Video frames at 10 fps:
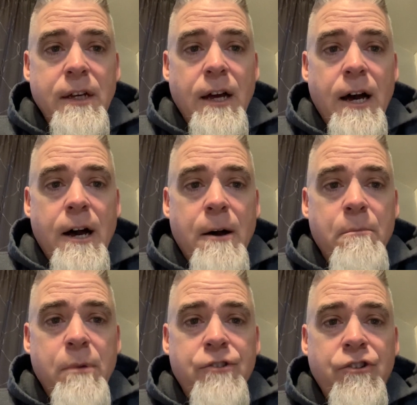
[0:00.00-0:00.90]

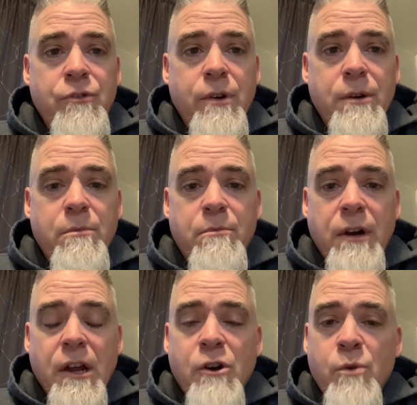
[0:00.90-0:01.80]
But just want to
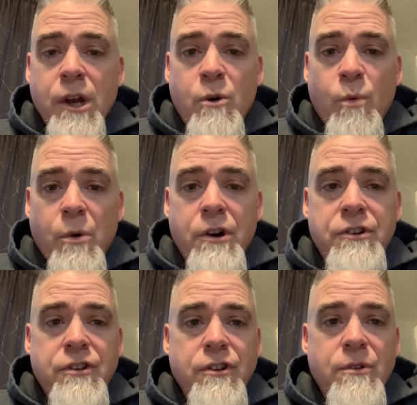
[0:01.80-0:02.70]
bring a quick word
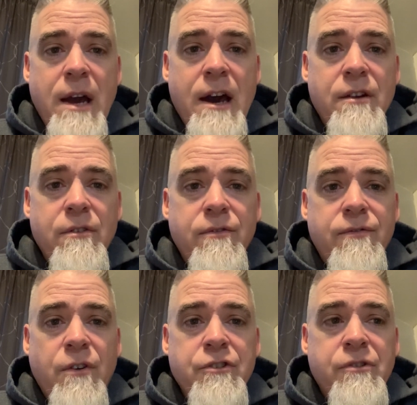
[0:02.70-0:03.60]
to you out of
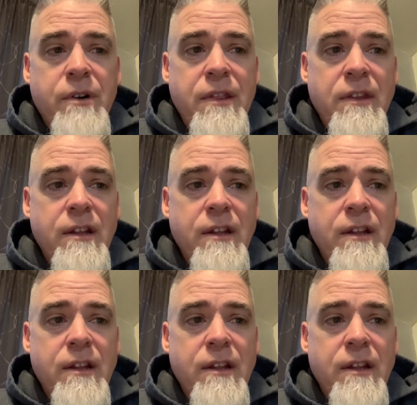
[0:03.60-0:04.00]
16.